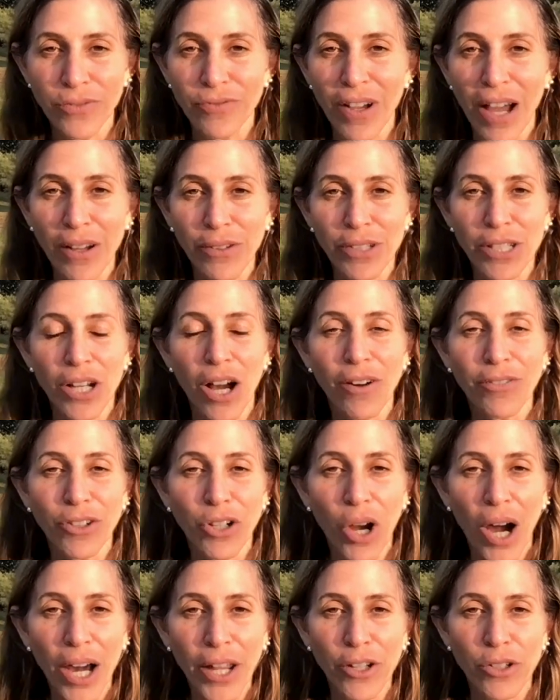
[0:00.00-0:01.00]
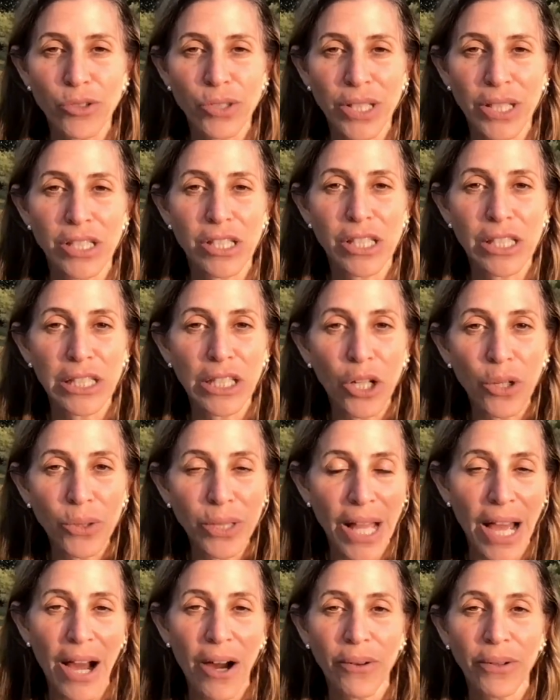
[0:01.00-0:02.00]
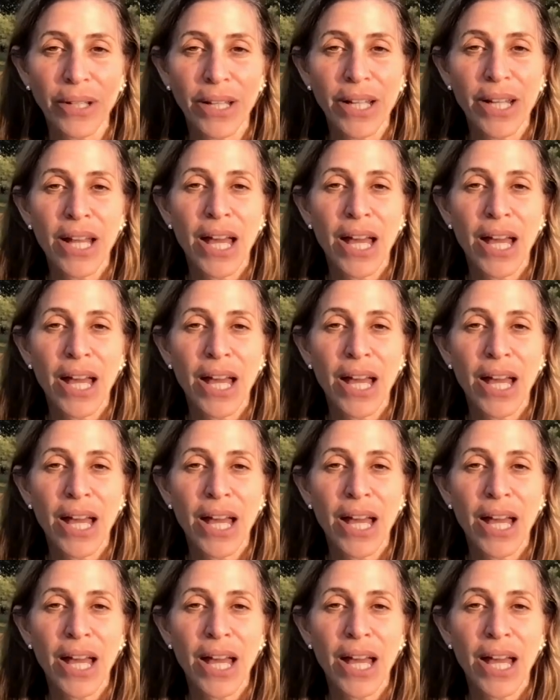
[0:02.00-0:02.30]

found in avocados can slow down